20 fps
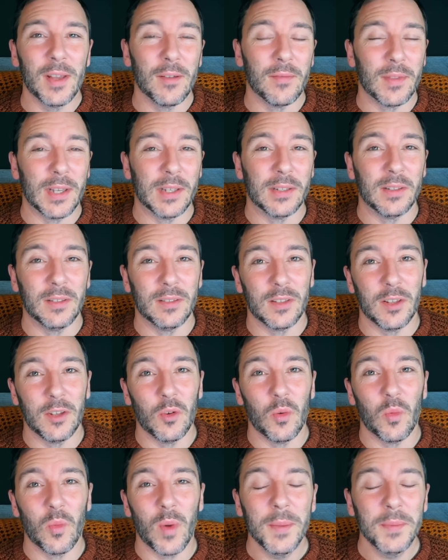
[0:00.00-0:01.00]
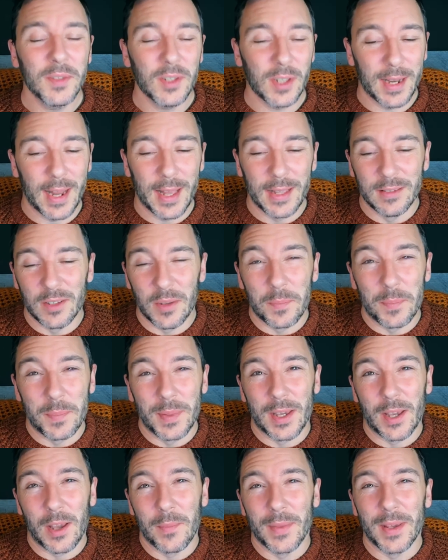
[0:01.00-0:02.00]
of this is that your website ends up
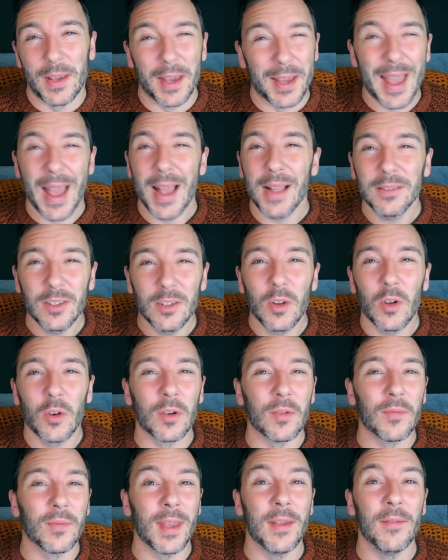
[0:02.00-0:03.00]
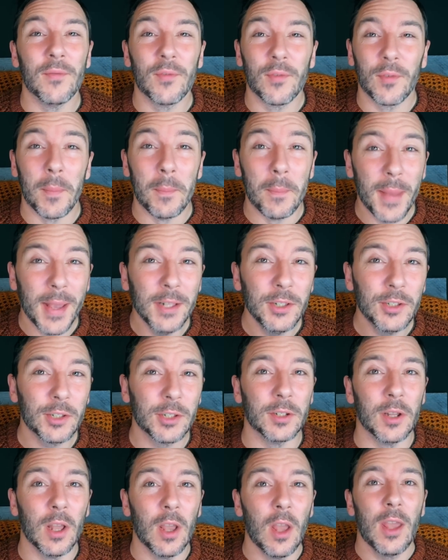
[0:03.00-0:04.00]
becoming a catalog of
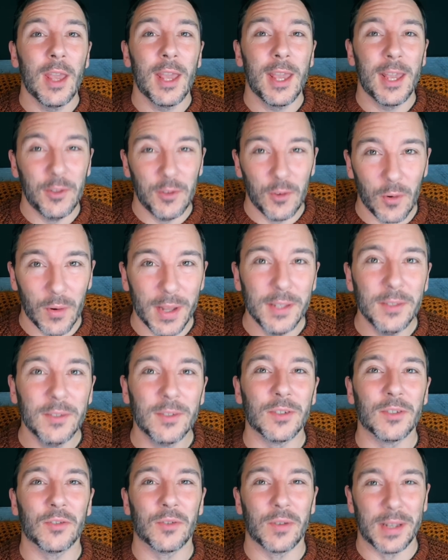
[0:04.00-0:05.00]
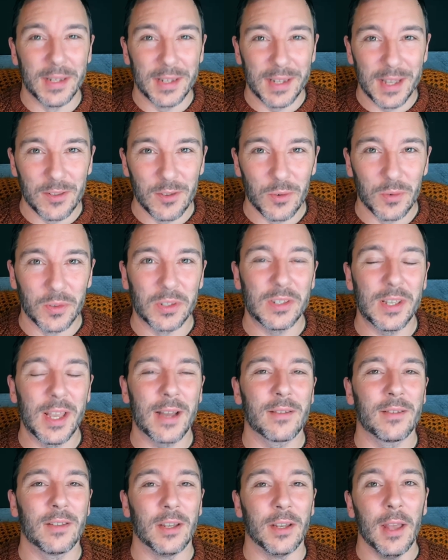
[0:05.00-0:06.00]
information in your industry and in your
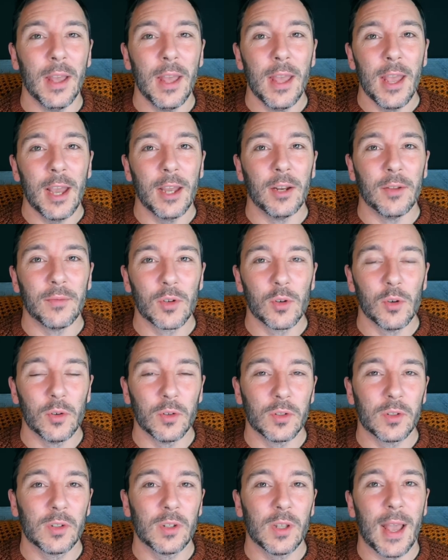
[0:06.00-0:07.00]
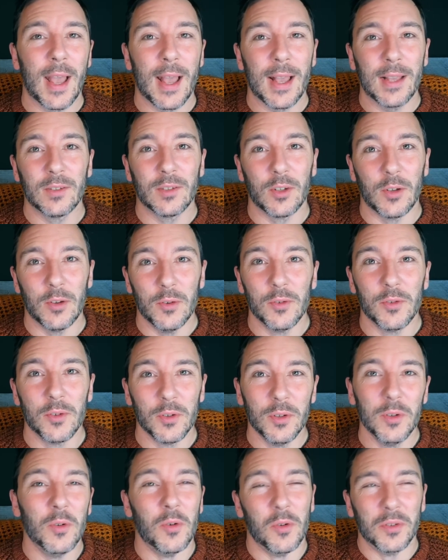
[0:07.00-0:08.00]
sector. And of course, as
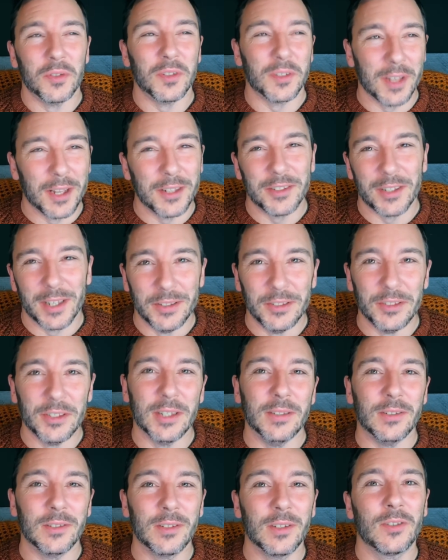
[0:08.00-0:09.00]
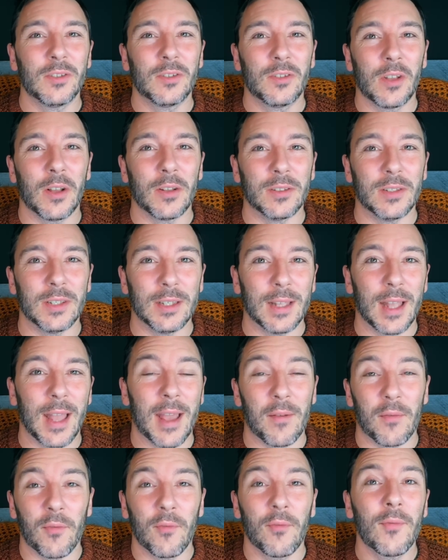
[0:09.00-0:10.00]
Google or search engines start to
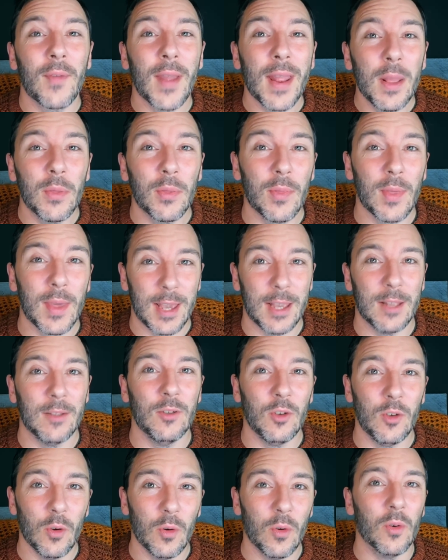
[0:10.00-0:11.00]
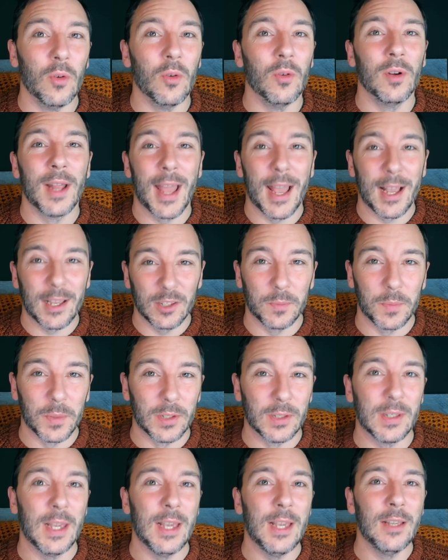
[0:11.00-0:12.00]
have faith in your
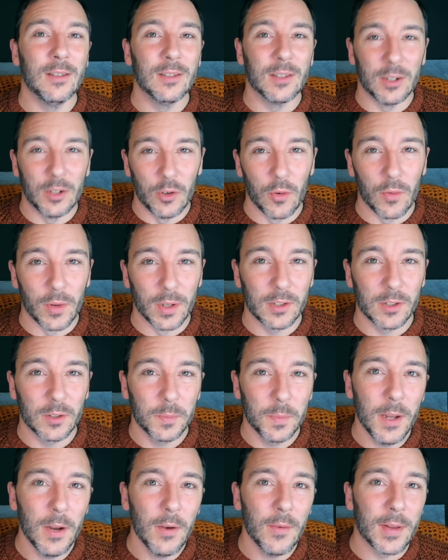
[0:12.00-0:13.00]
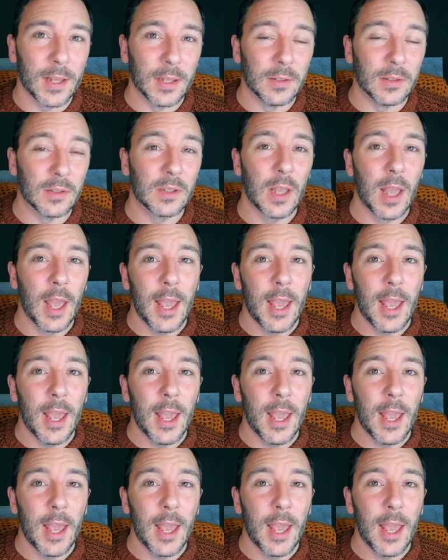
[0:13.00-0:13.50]
expertise and your experience,